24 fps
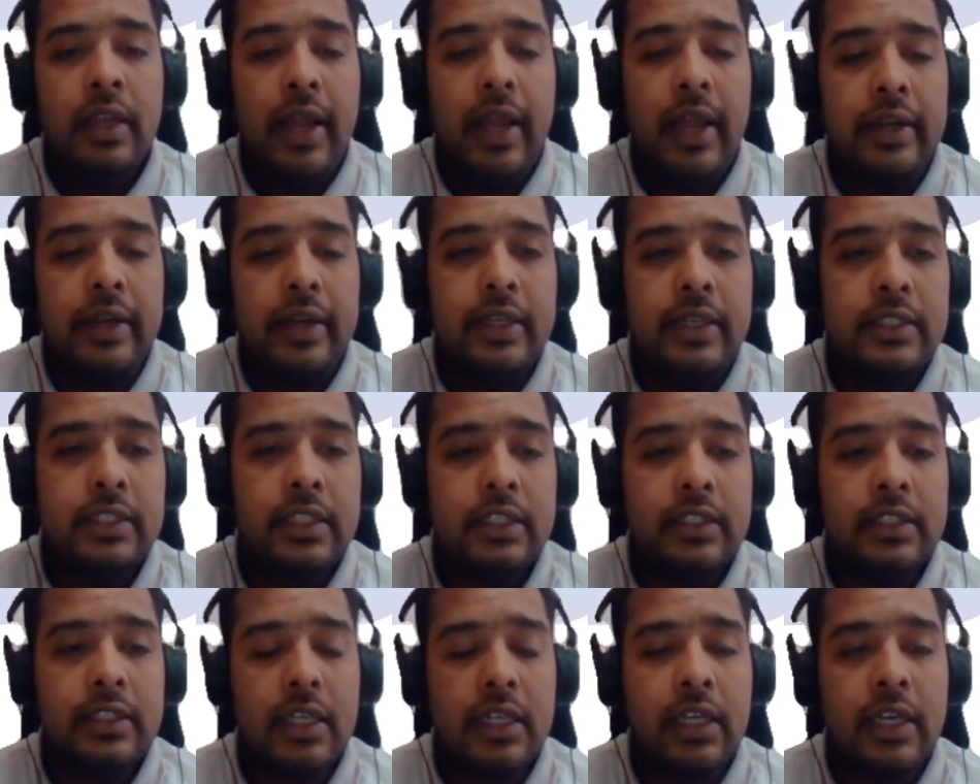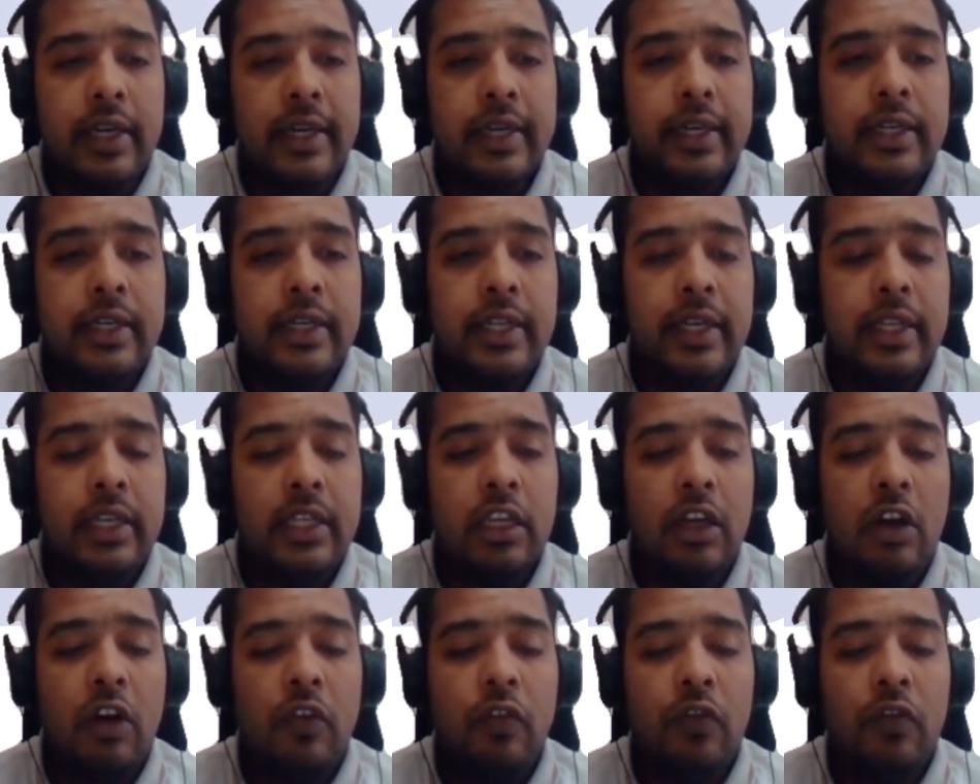and this is the current
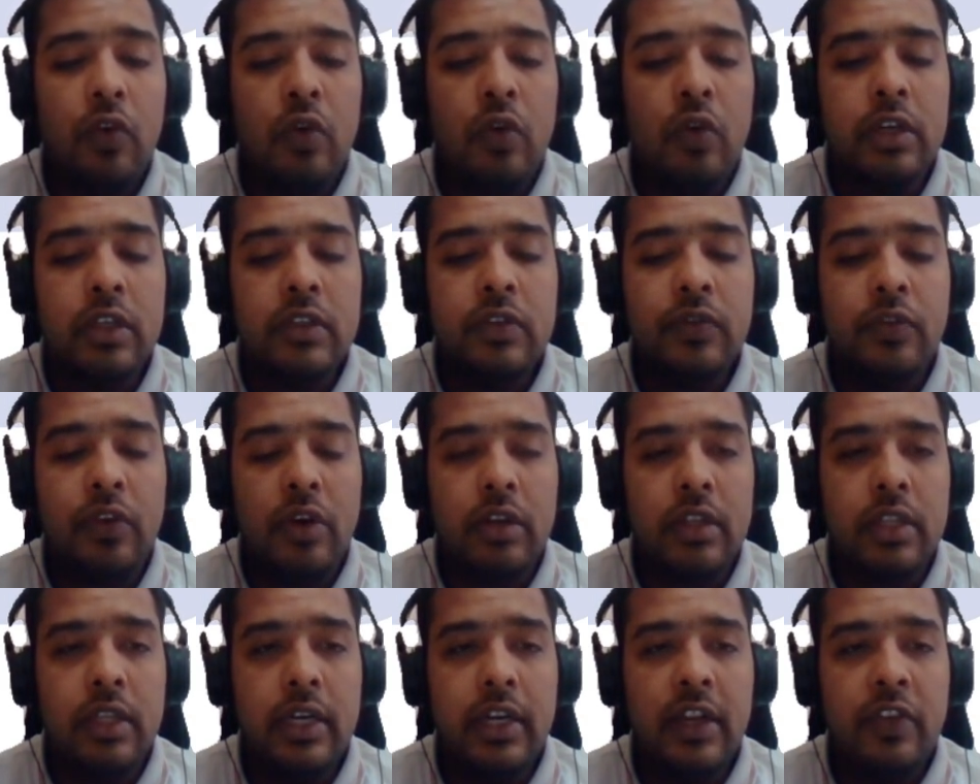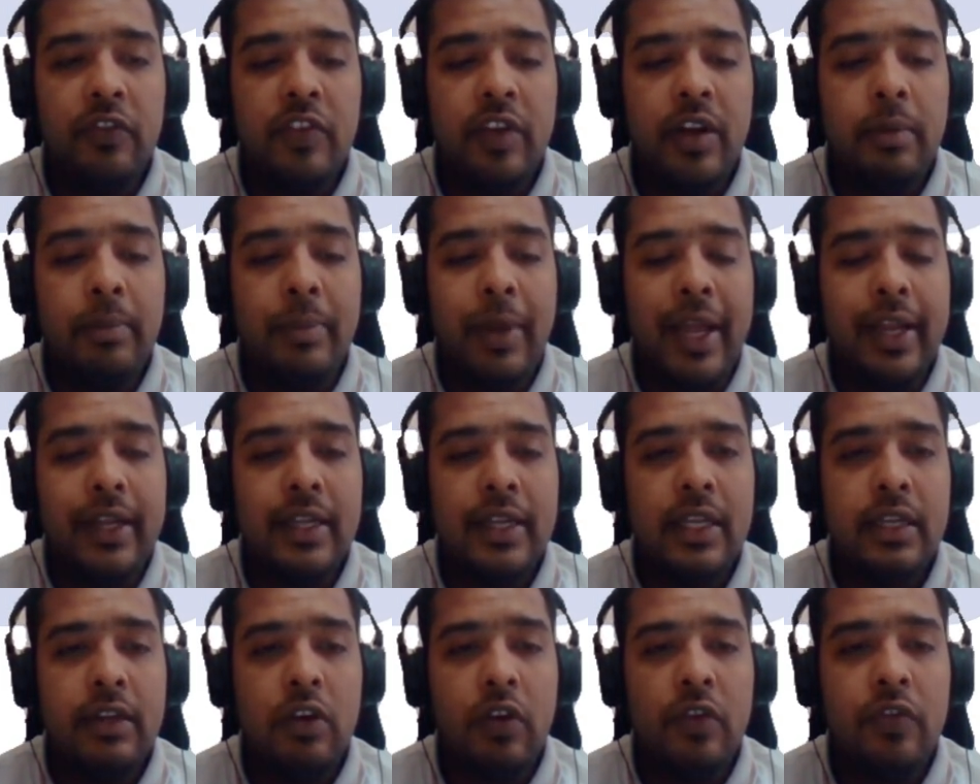area of focus for the different
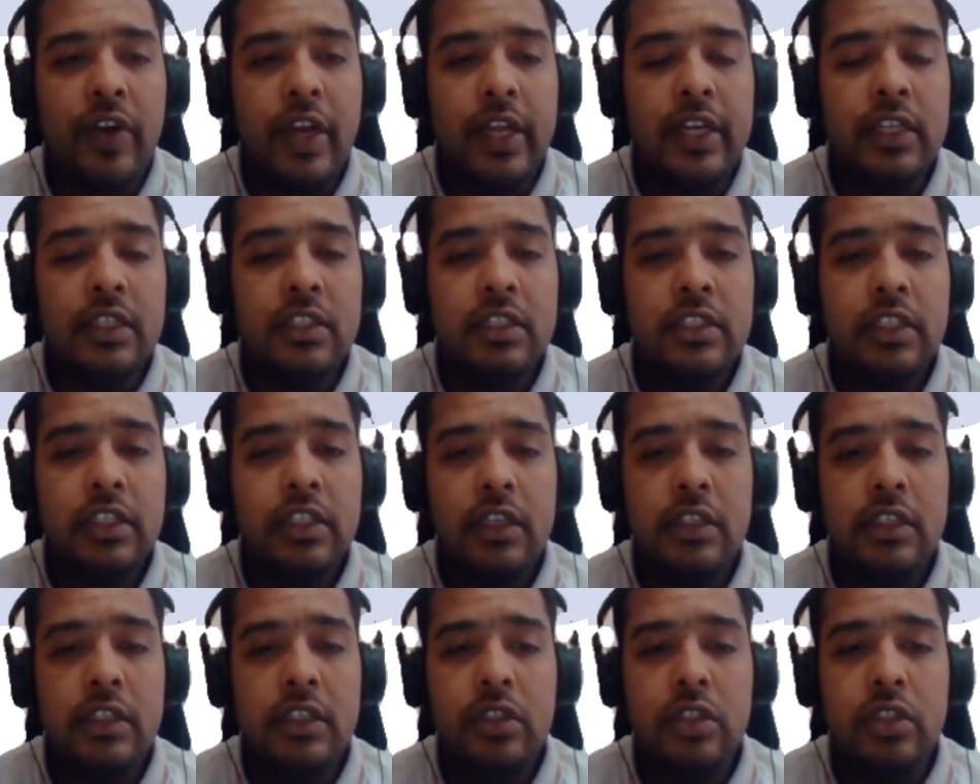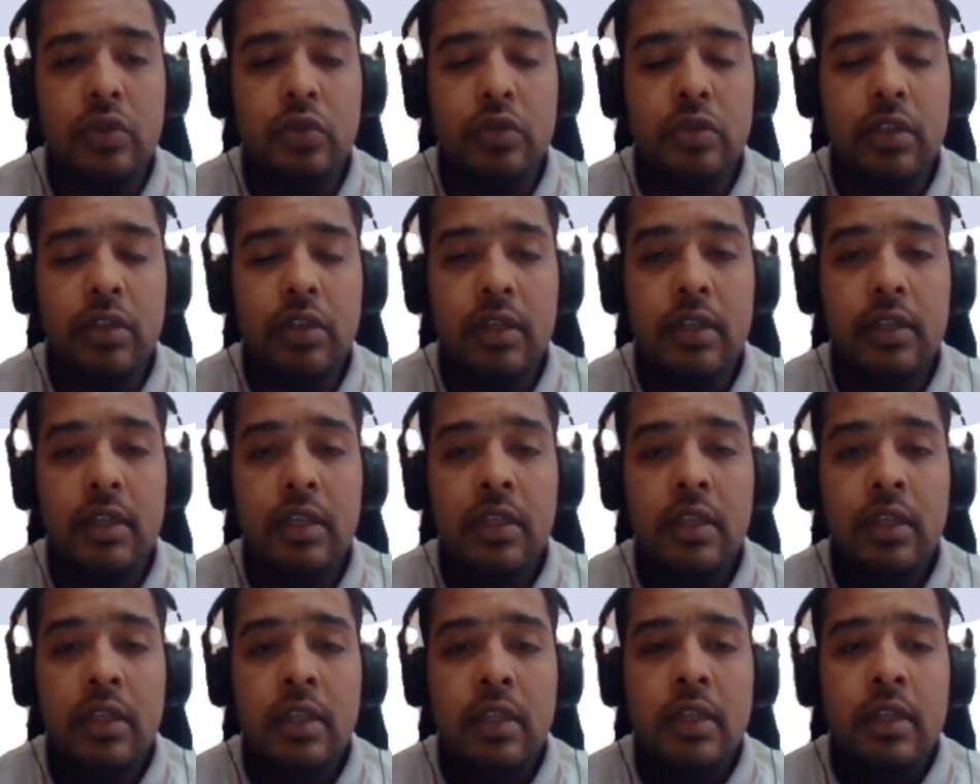banking or financial institution
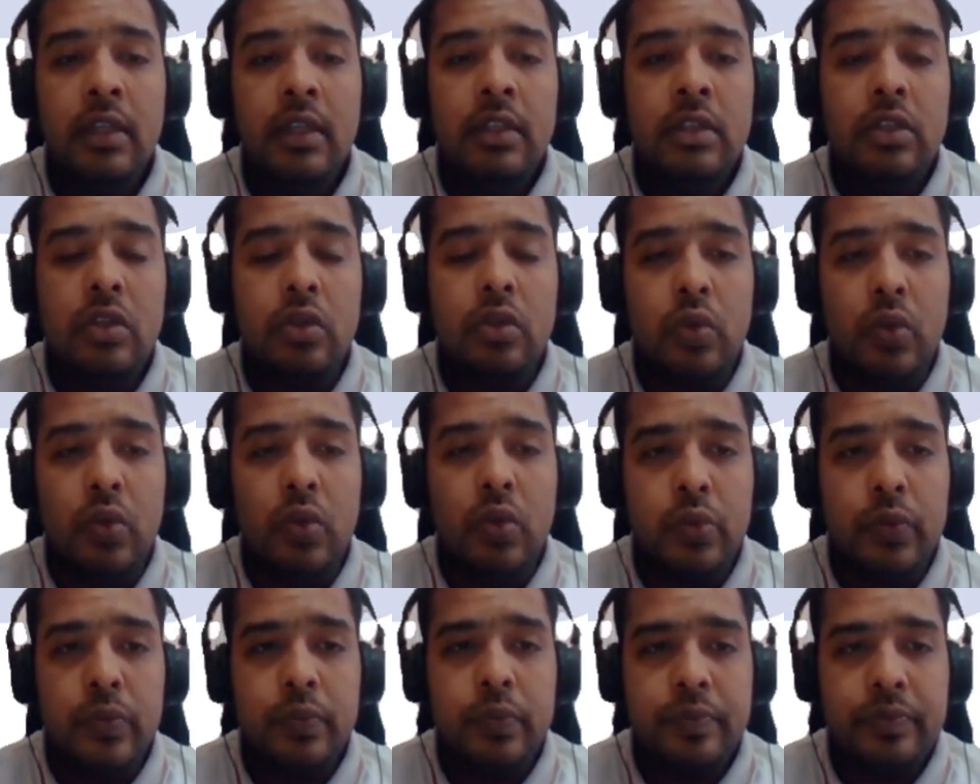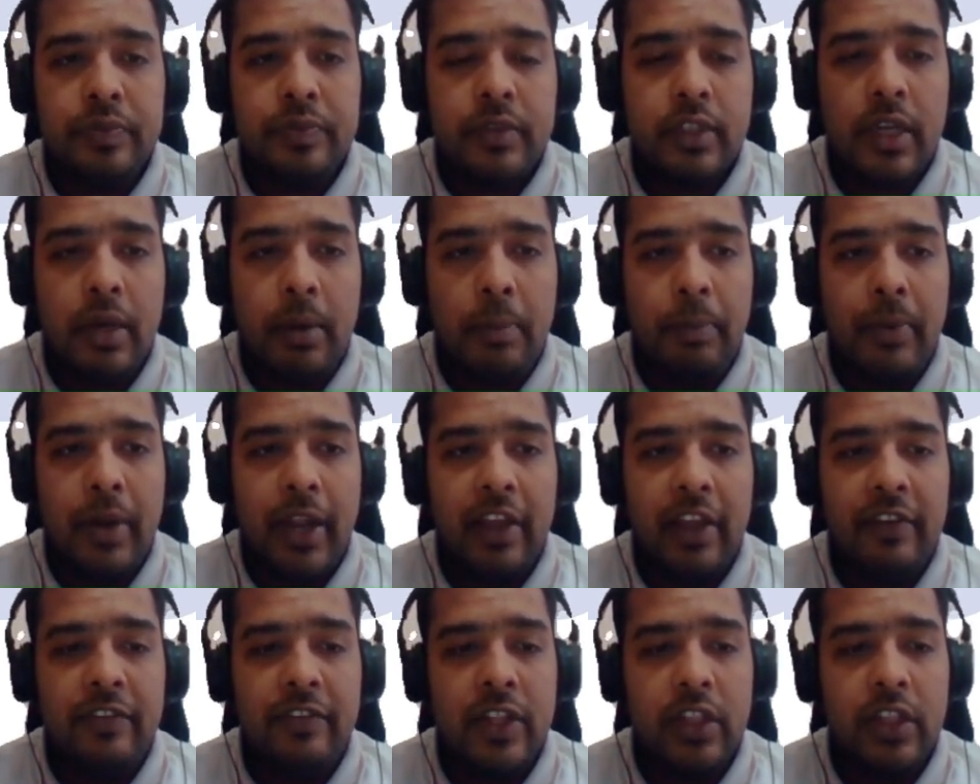to
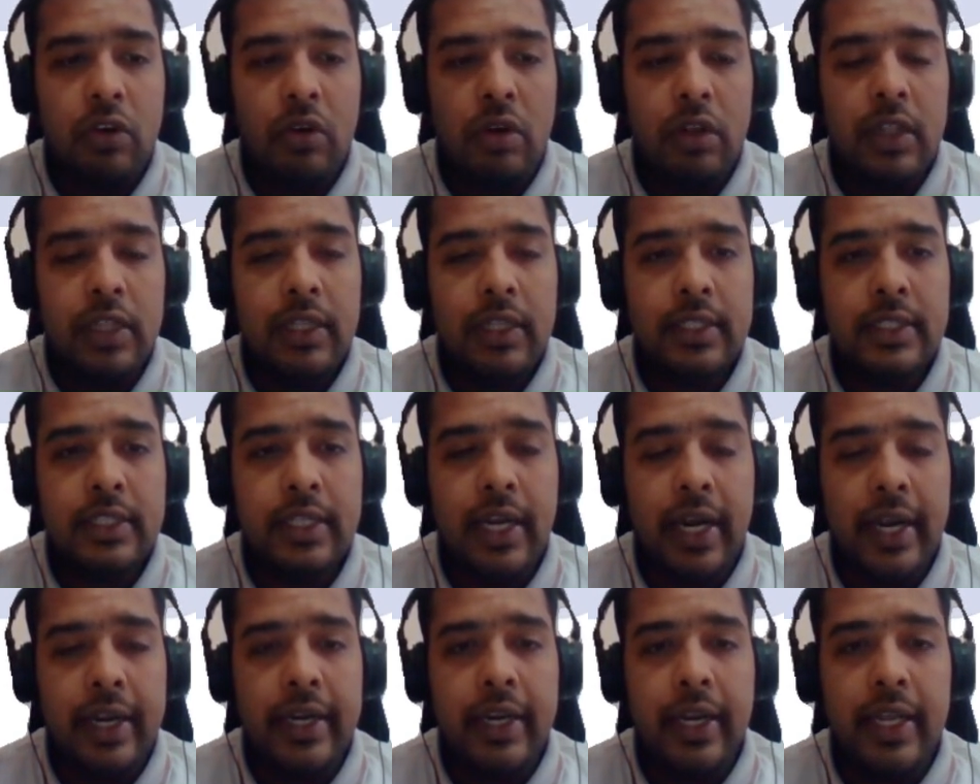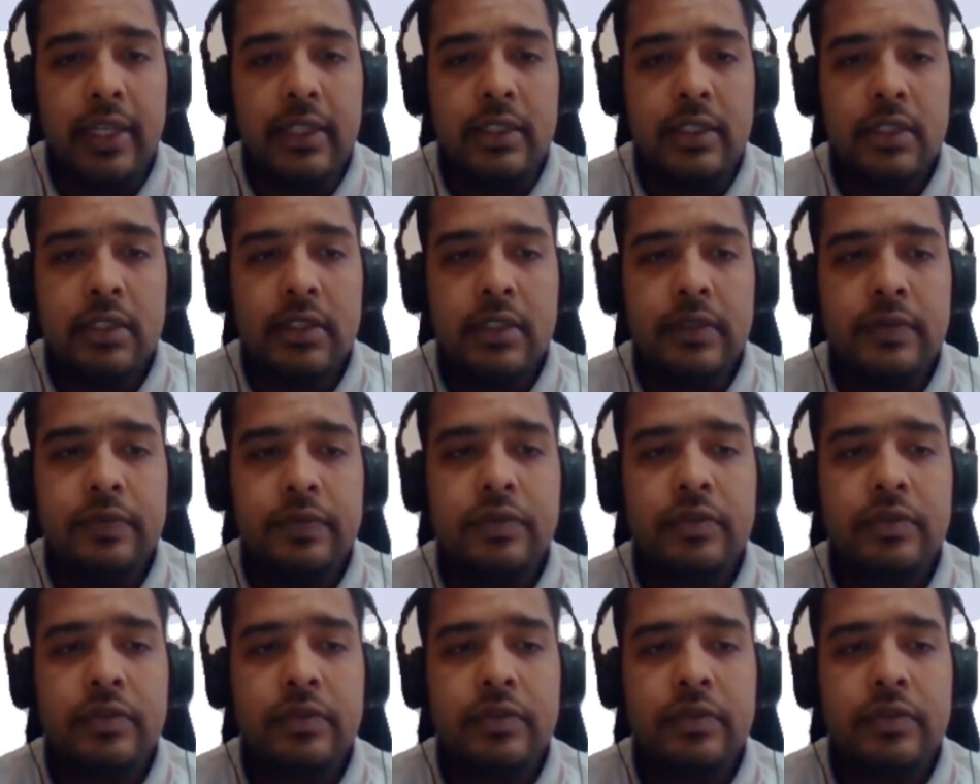comply with all these guidelines.